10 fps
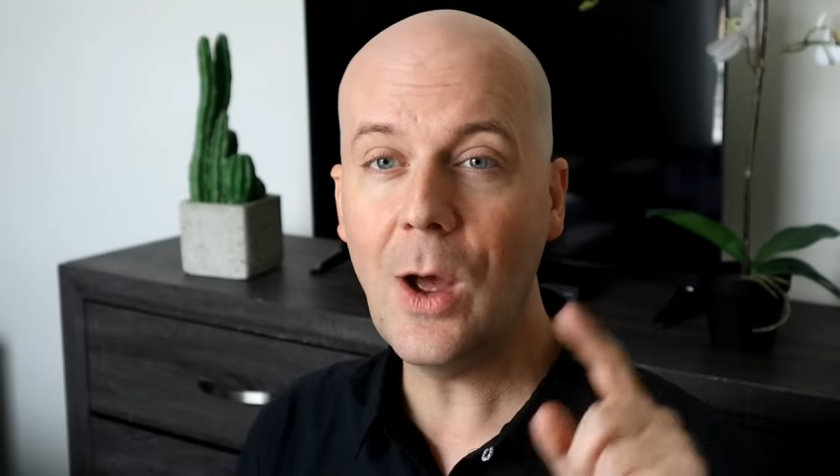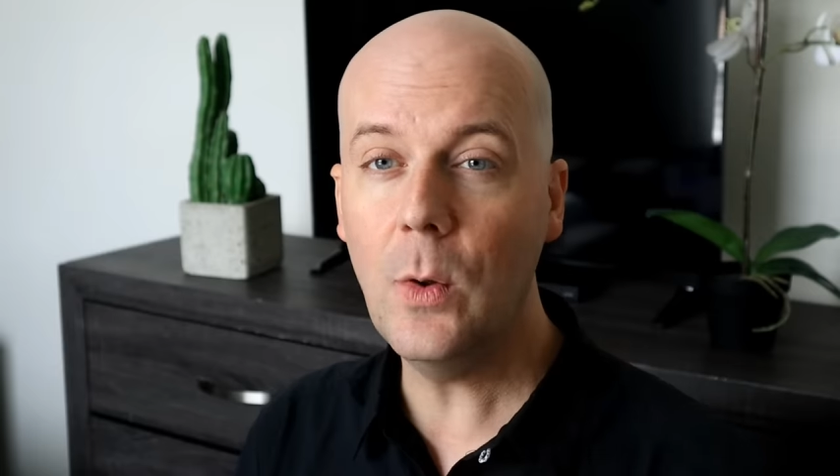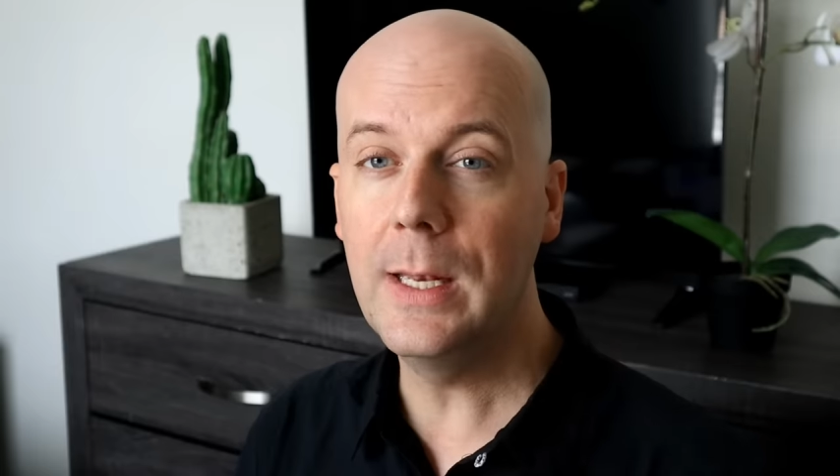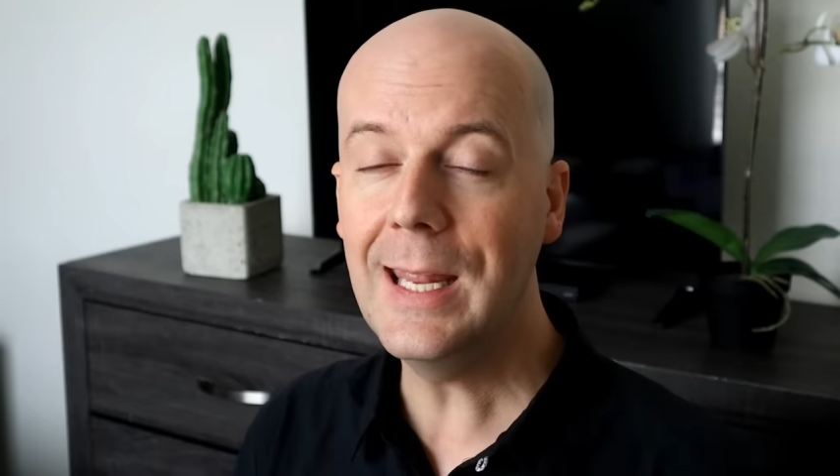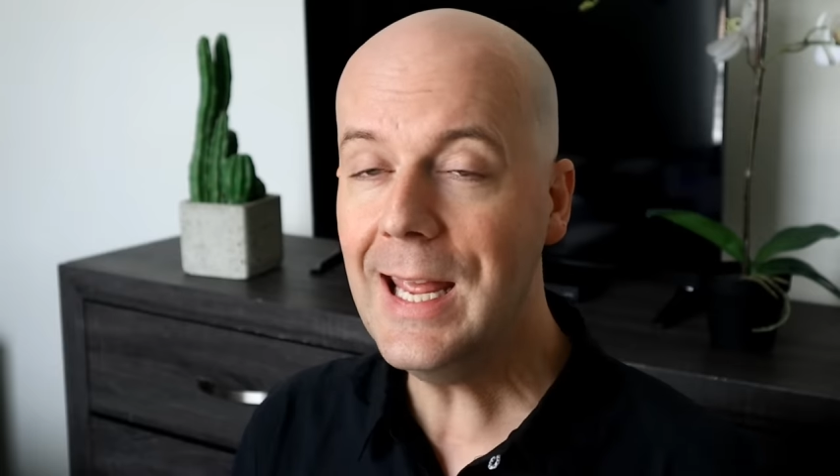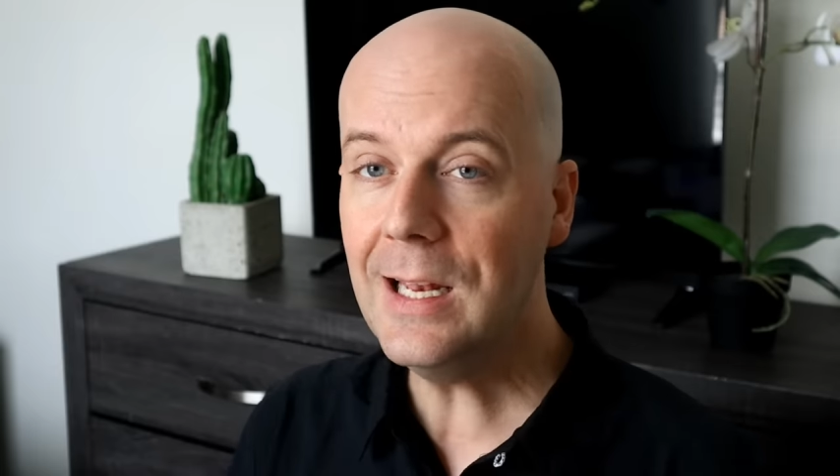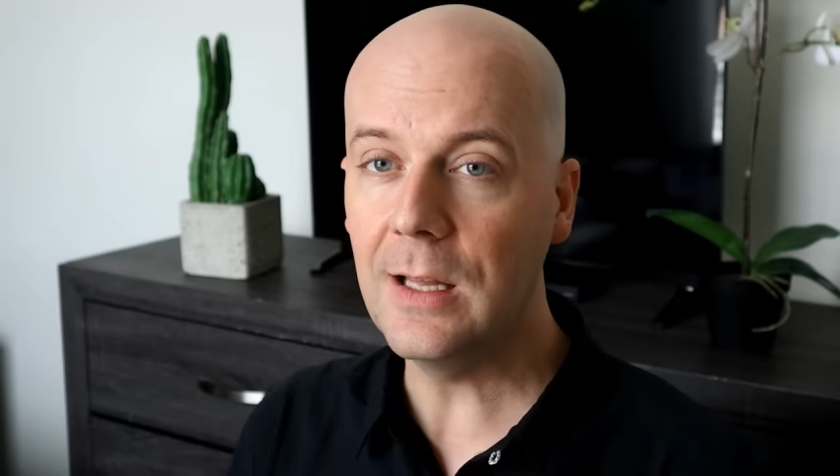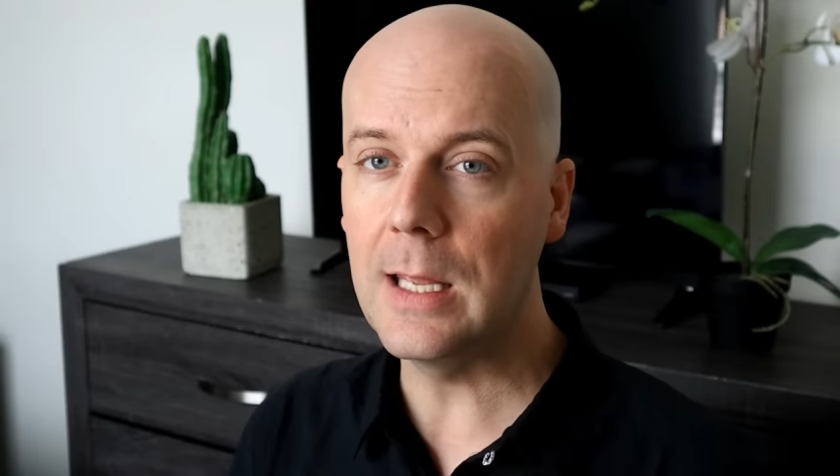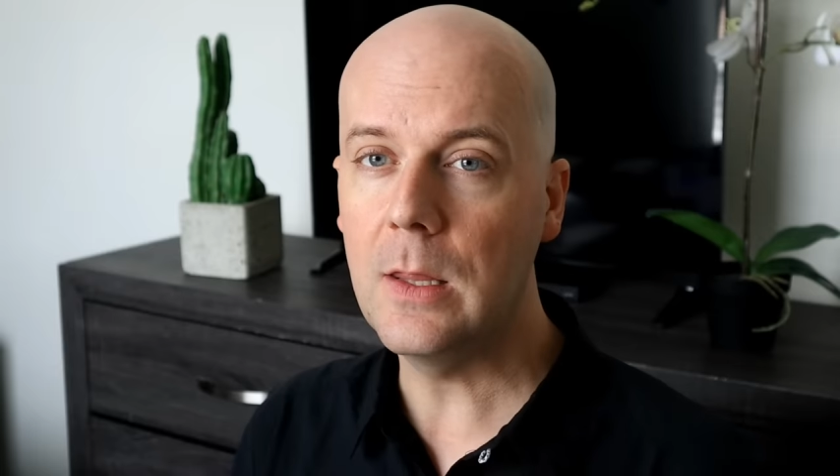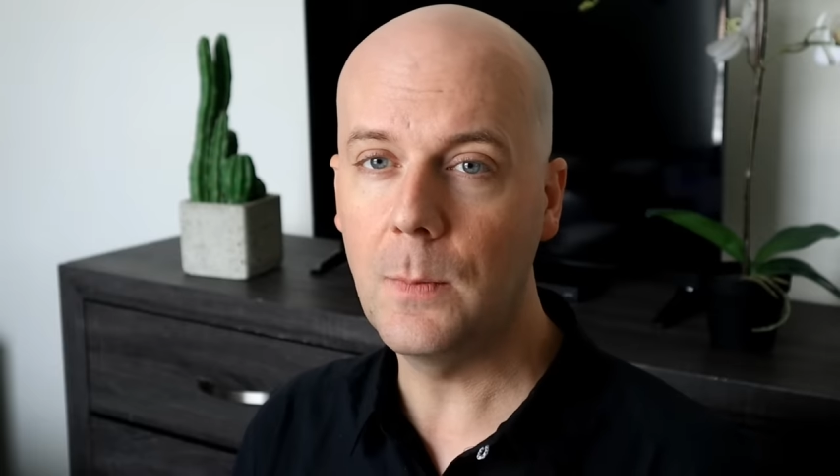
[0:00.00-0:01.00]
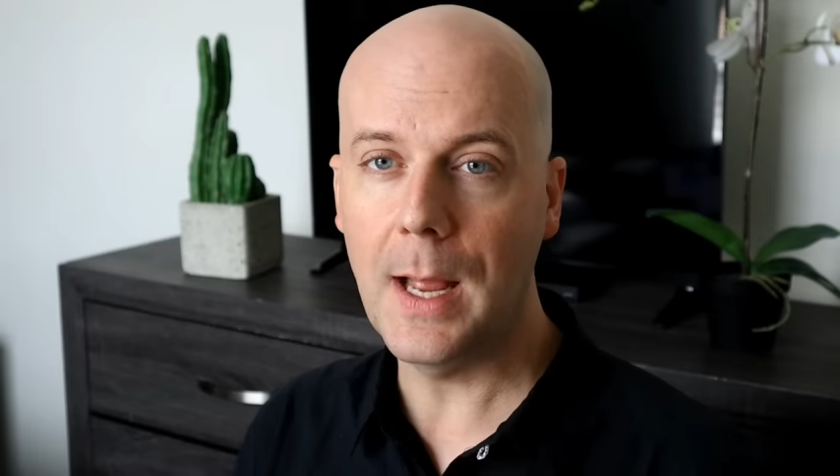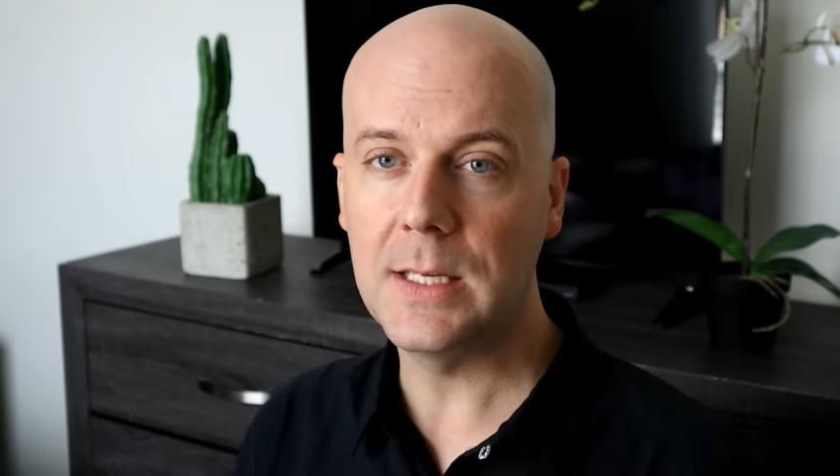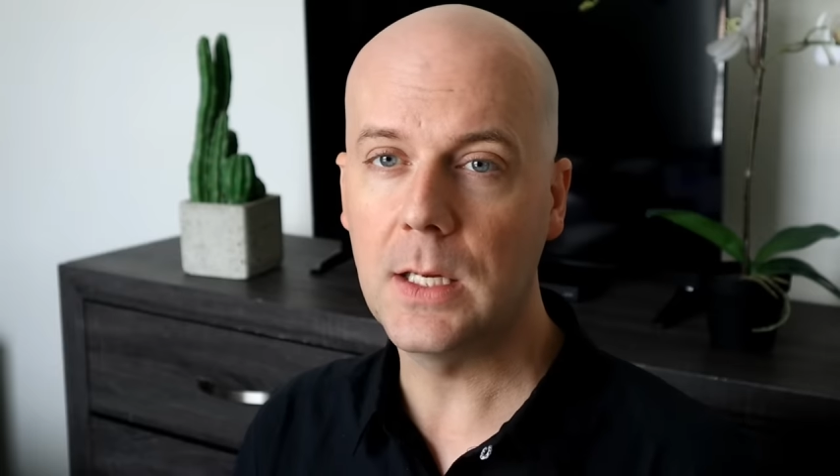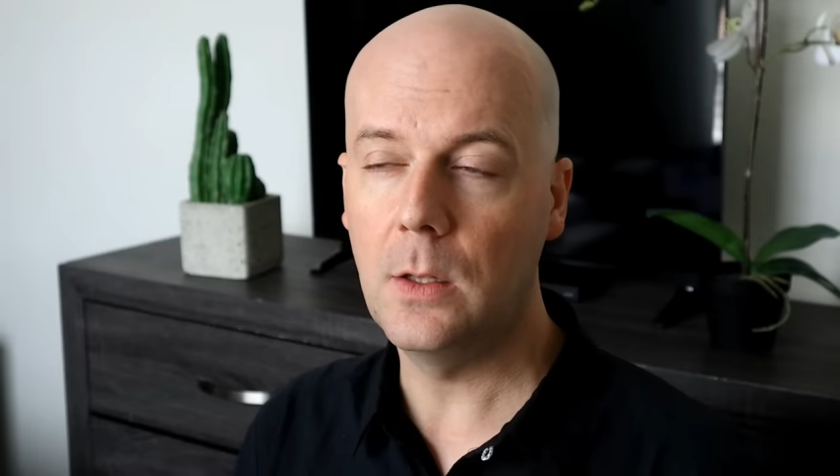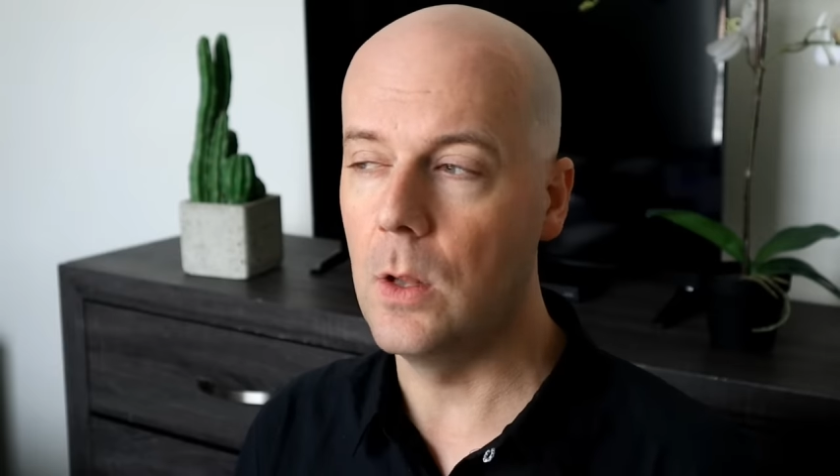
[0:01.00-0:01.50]
Now in Italy, they're
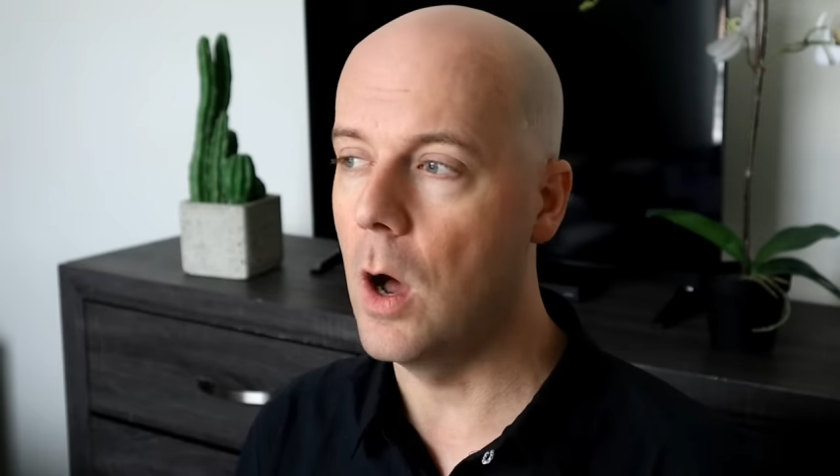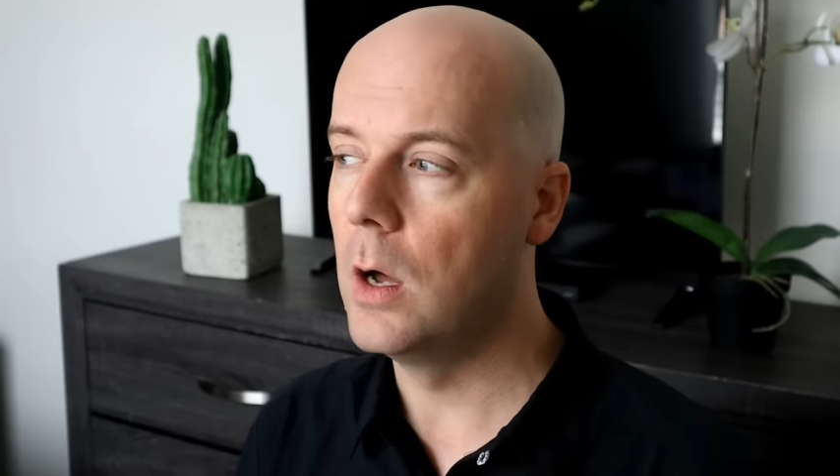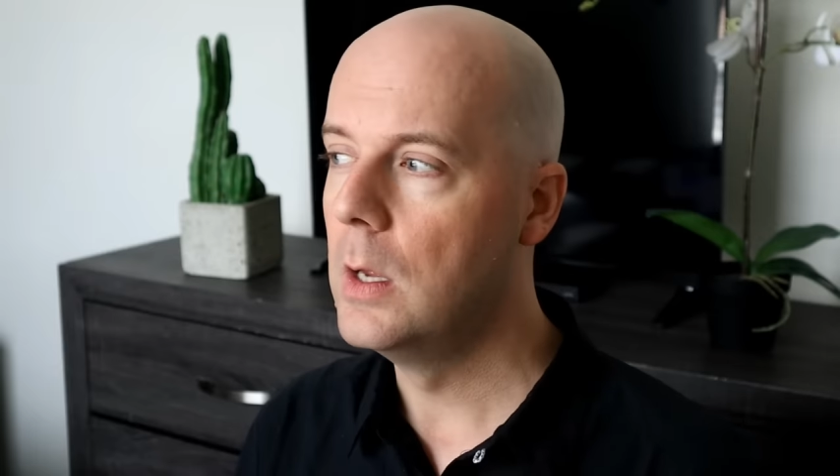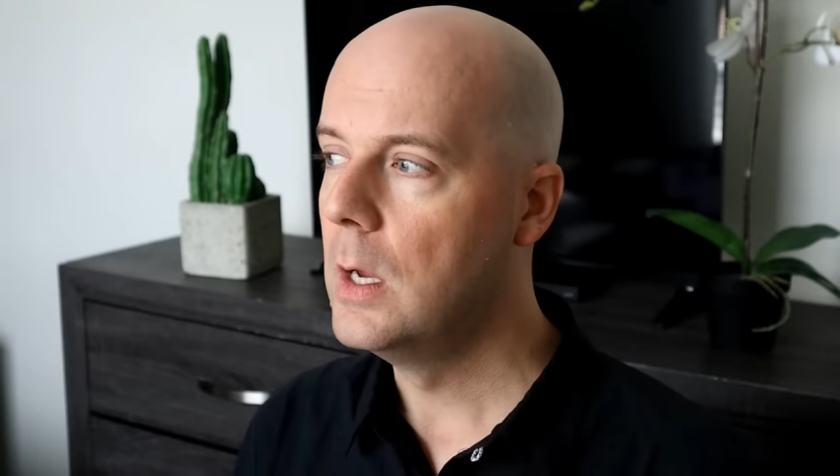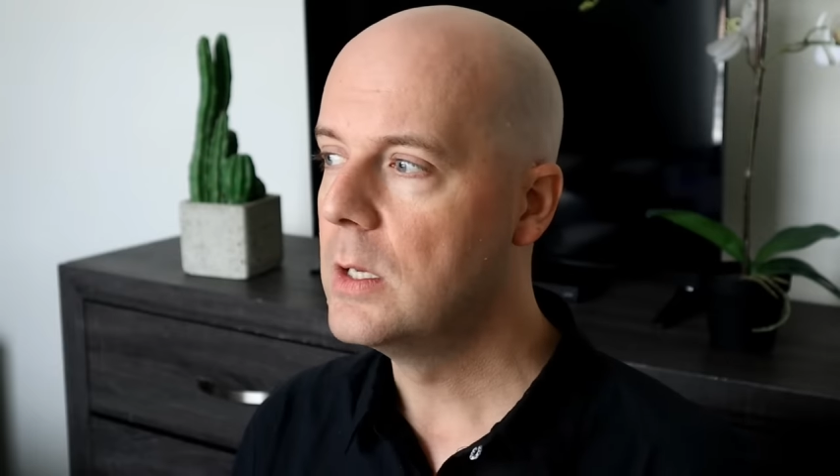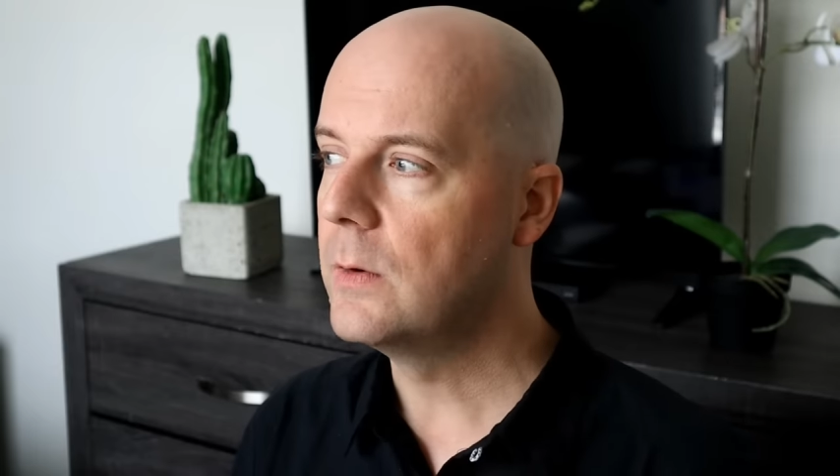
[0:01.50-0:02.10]
passing a law